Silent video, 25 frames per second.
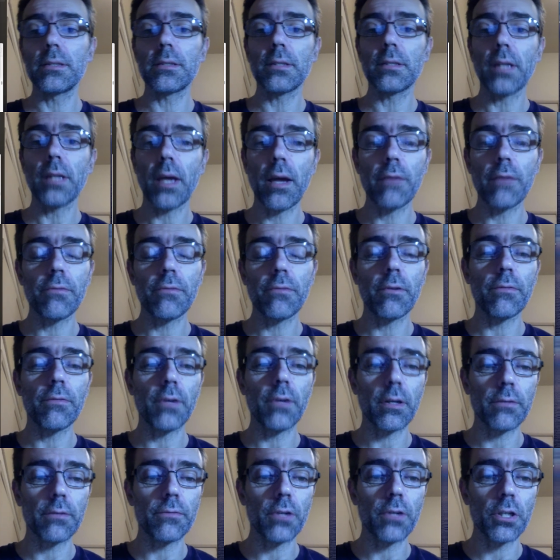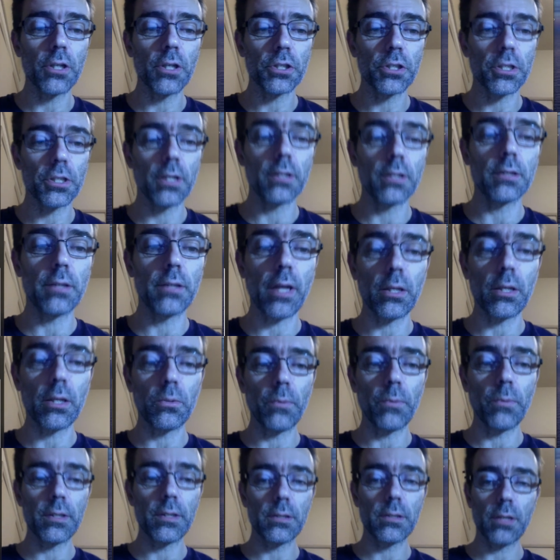f of r function that we
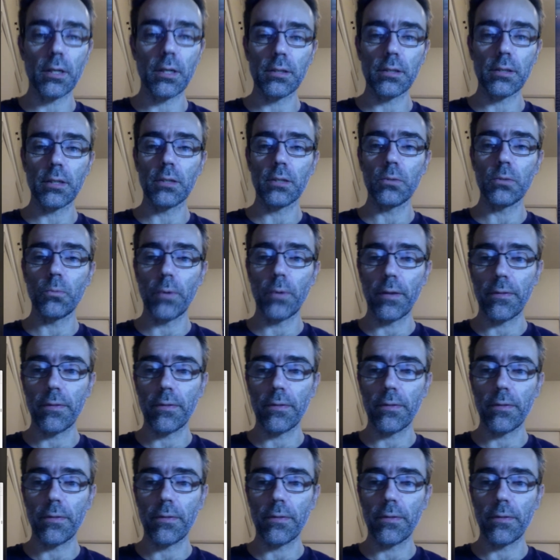started with.